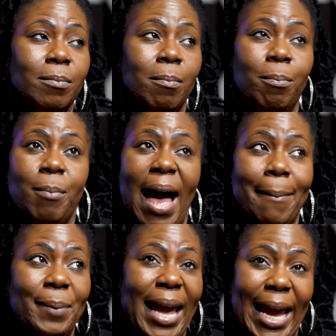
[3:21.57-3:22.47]
my
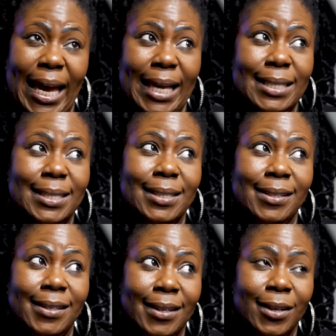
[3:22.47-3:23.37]
past
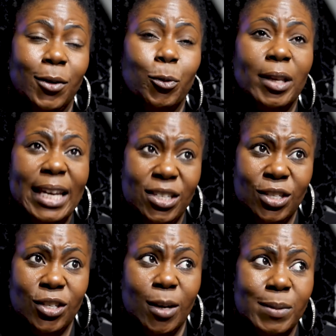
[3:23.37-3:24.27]

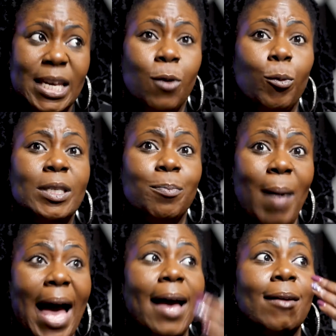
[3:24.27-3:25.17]
relationships. It was
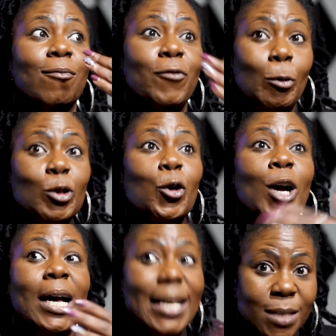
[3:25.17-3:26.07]
my future
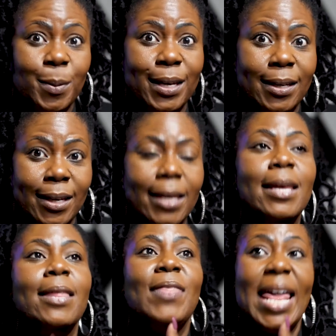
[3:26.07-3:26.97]
husband
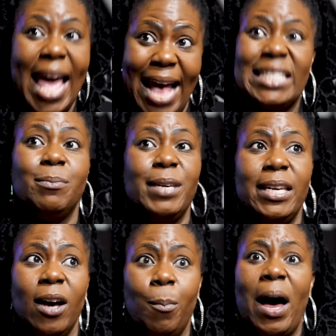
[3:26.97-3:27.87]
that asked me
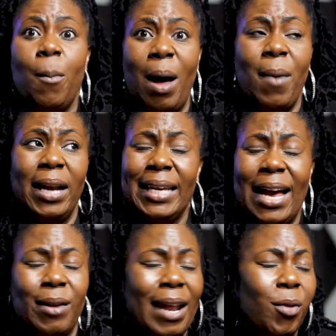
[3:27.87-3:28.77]
about my body
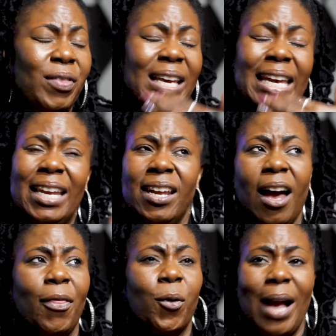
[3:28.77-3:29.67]
count. I don't think any
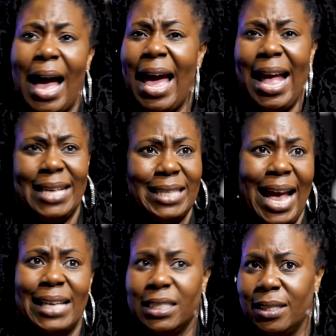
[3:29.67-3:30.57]
other guy has
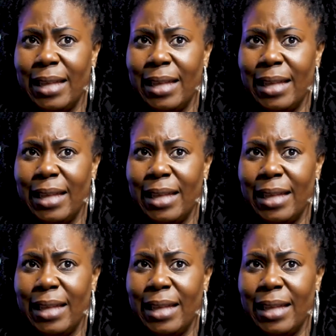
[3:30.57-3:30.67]
asked